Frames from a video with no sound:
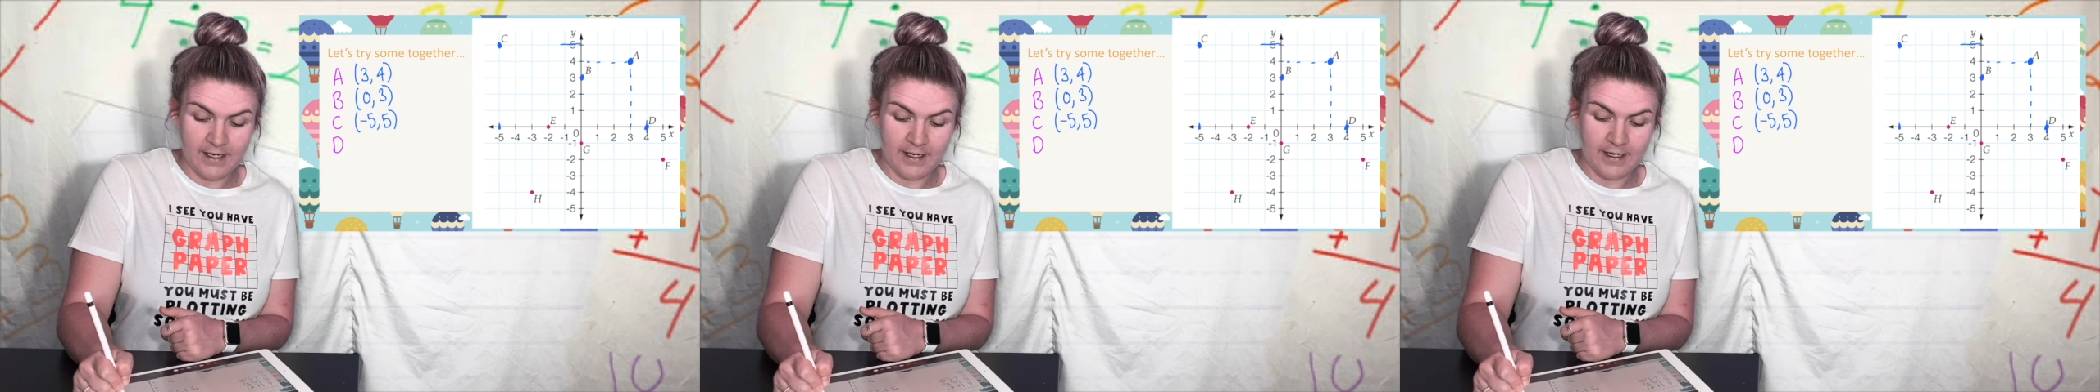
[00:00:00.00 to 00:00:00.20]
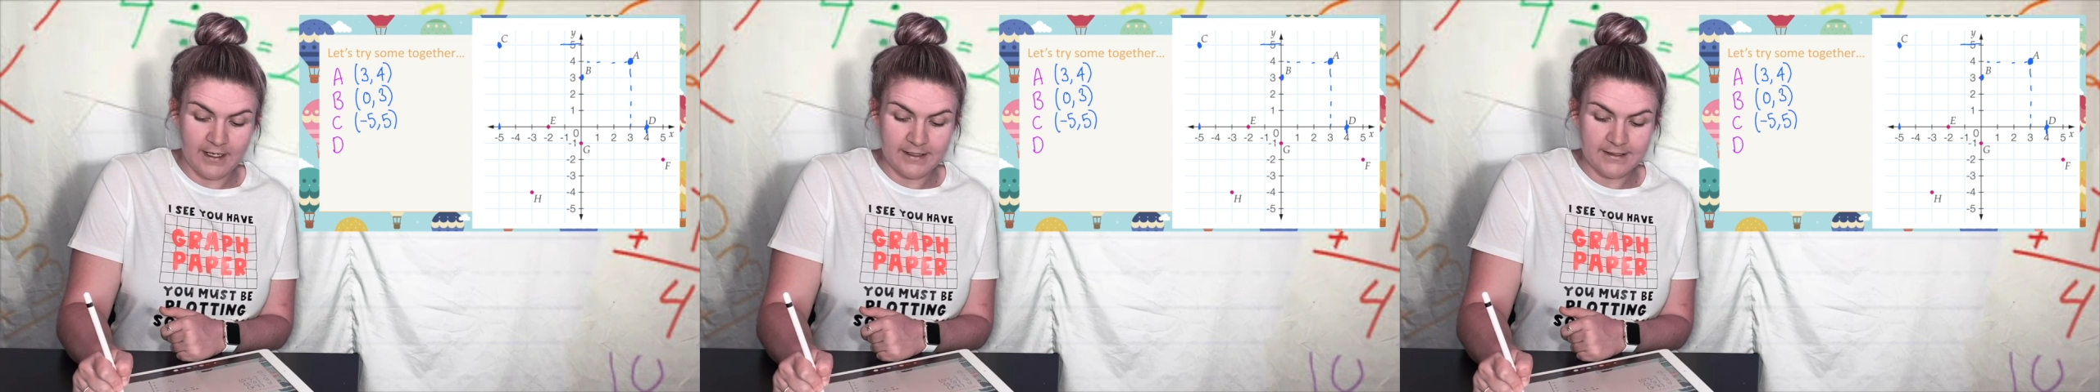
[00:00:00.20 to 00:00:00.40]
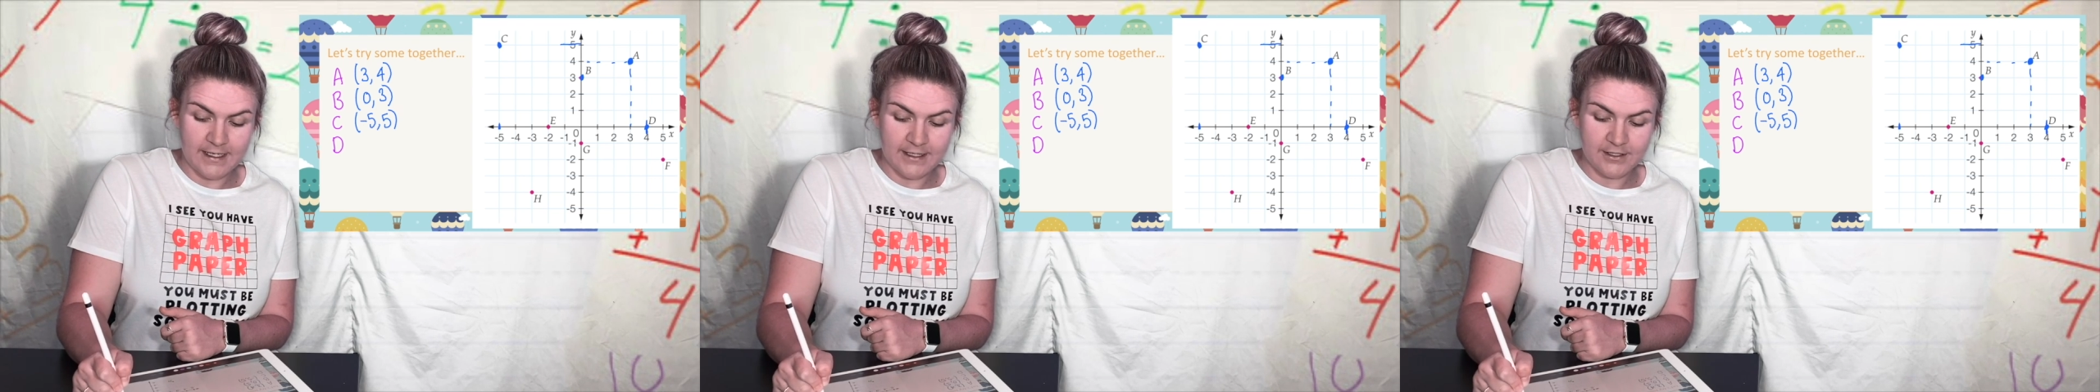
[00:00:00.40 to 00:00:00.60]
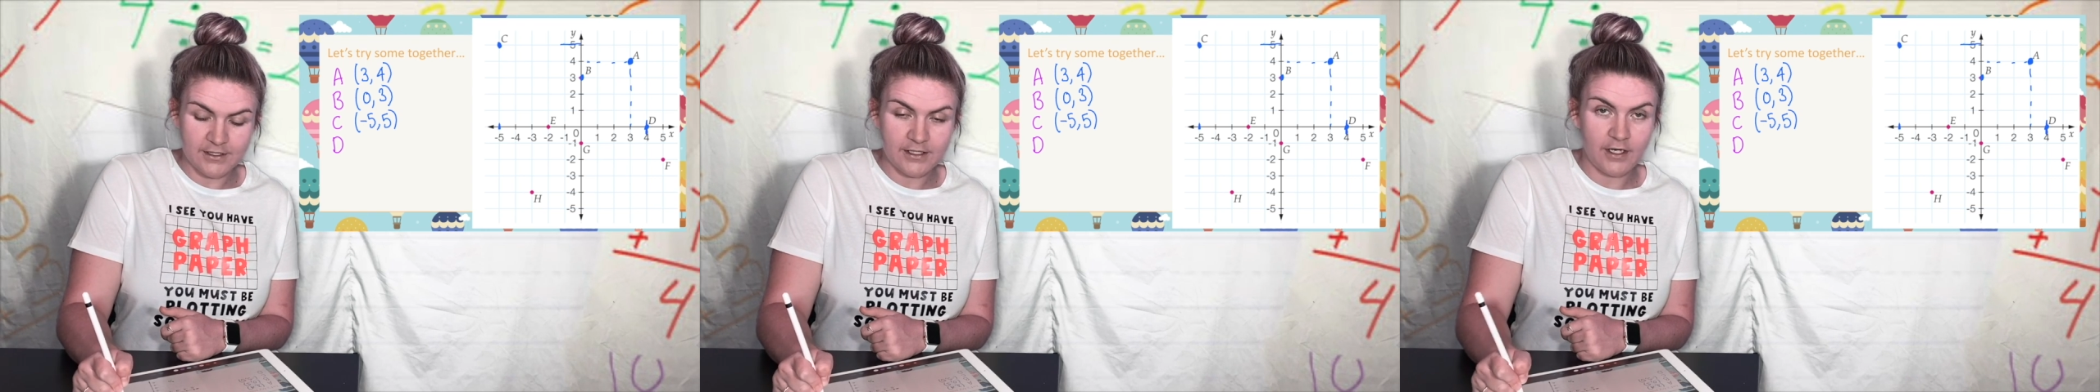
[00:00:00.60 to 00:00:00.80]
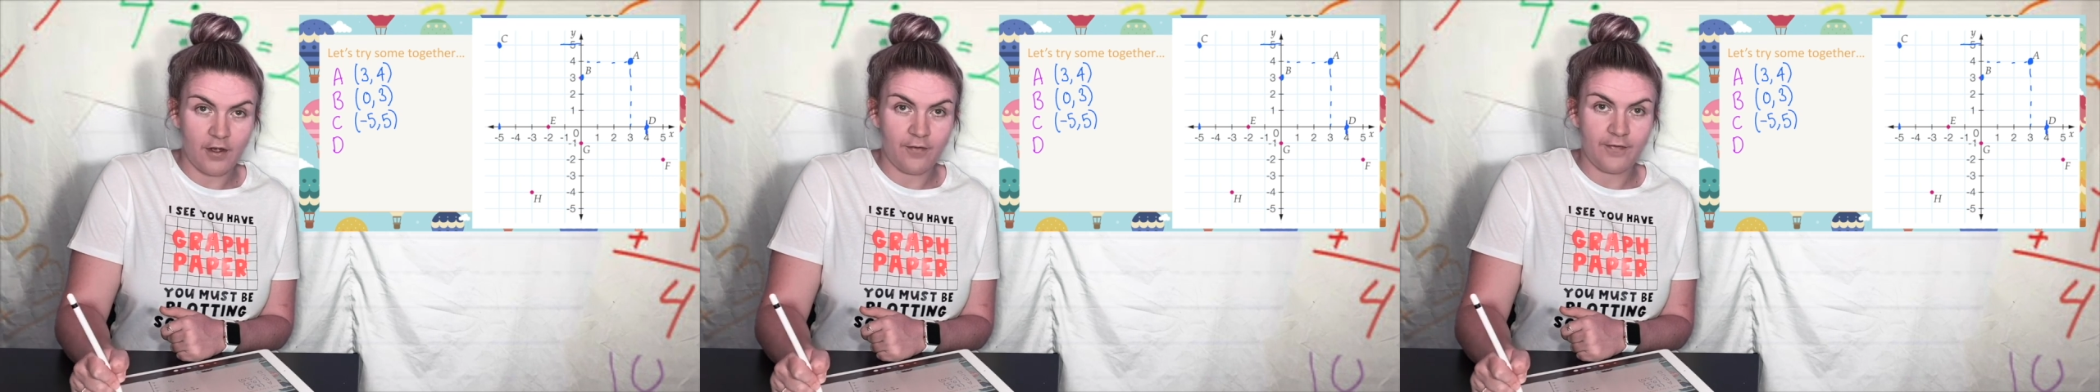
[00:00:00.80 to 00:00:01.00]
it's actually
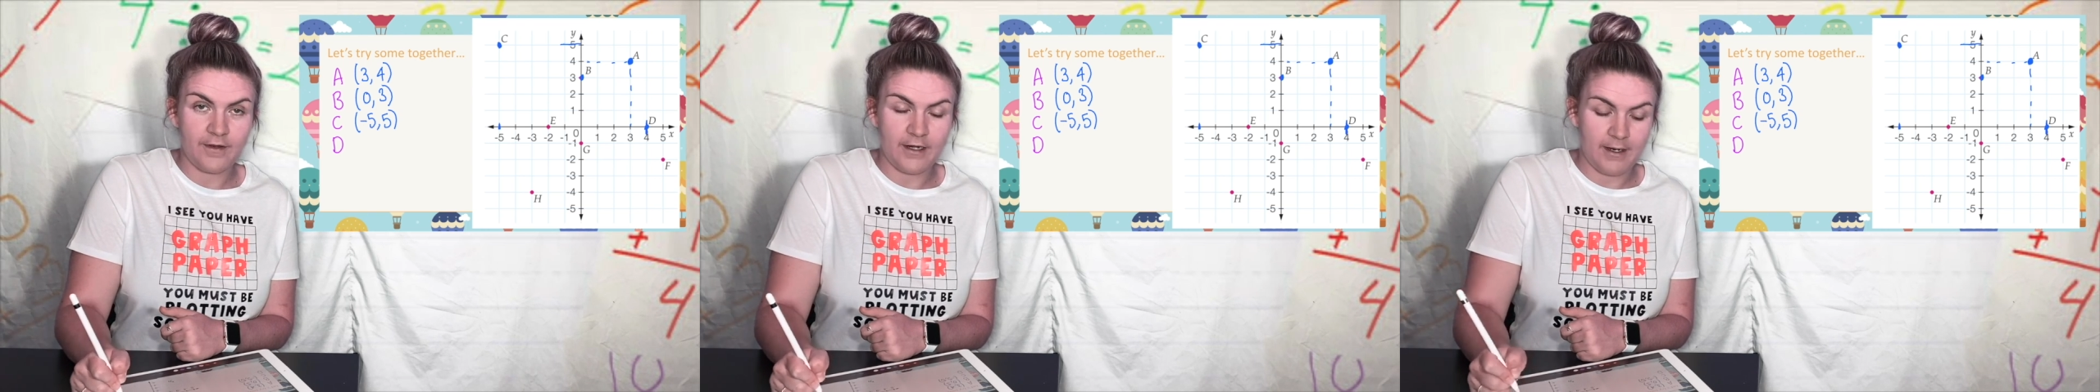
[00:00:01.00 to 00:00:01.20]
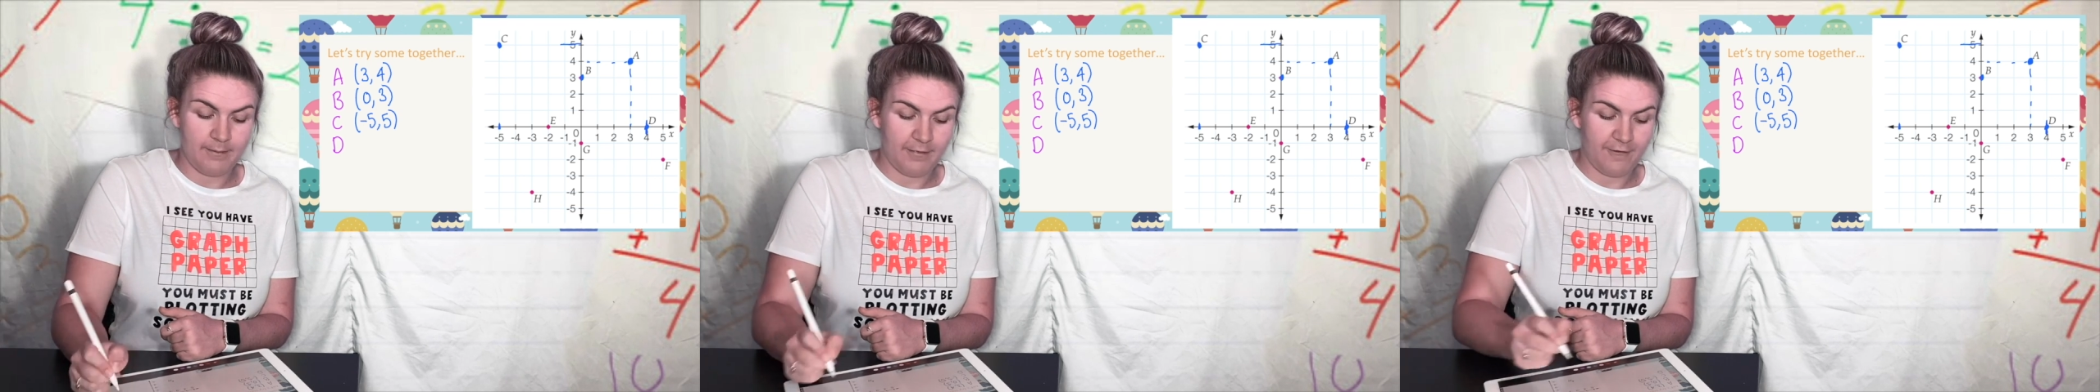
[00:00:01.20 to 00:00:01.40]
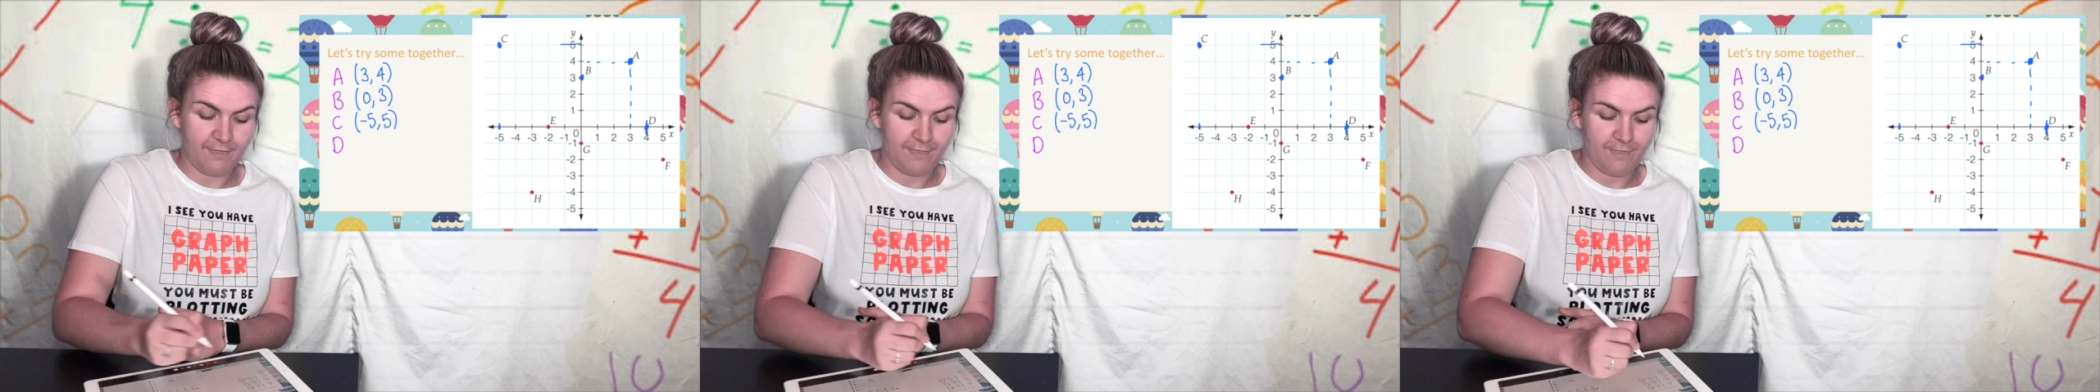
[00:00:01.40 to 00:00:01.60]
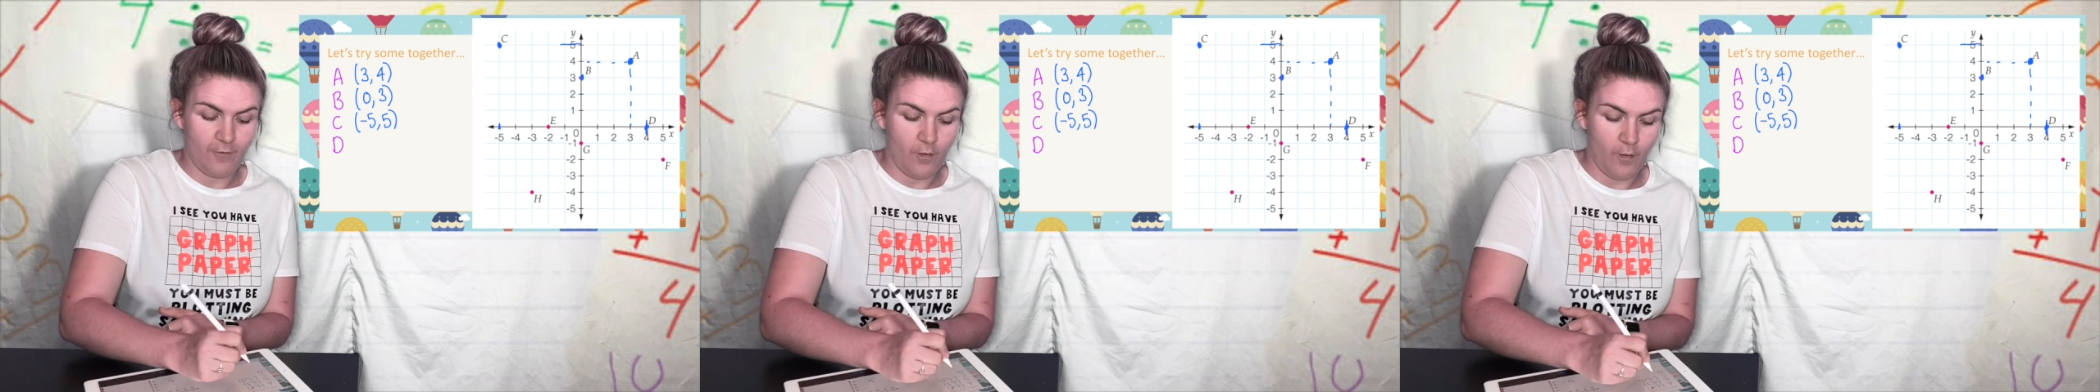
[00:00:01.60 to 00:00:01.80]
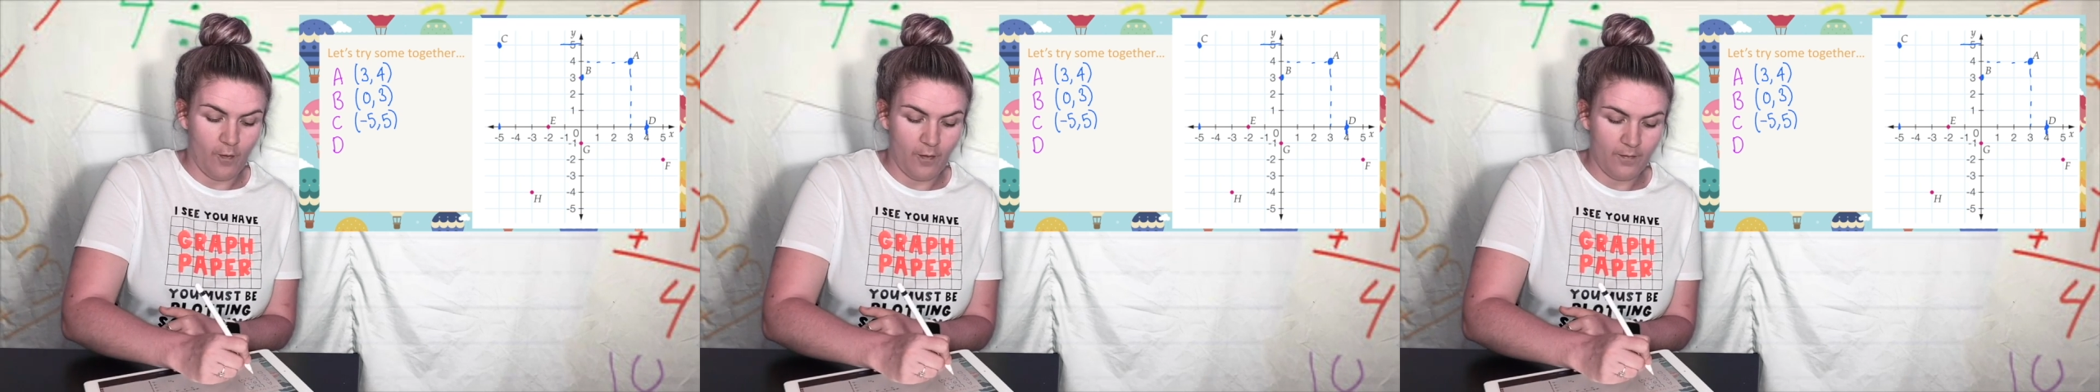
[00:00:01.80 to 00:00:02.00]
on the number 4.